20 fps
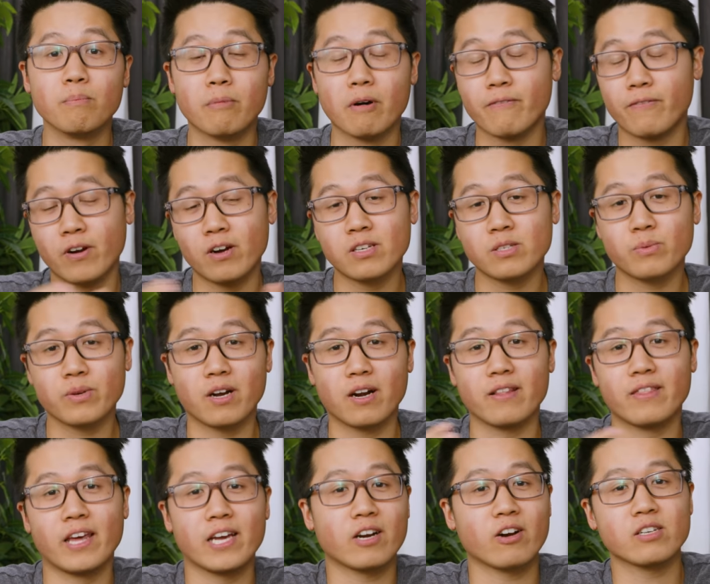But first, we gotta
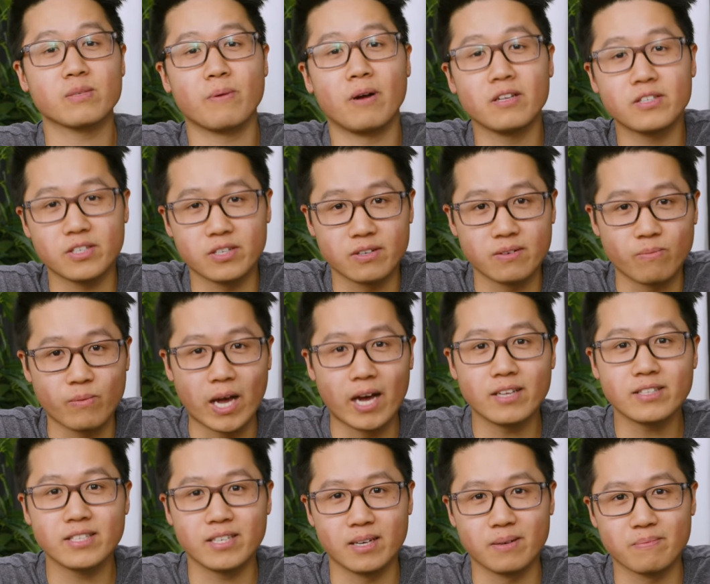thank our sponsor,
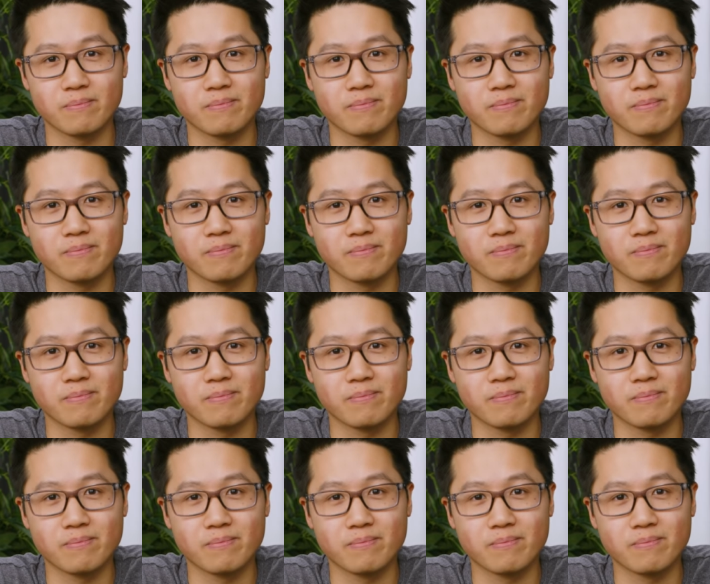Altium.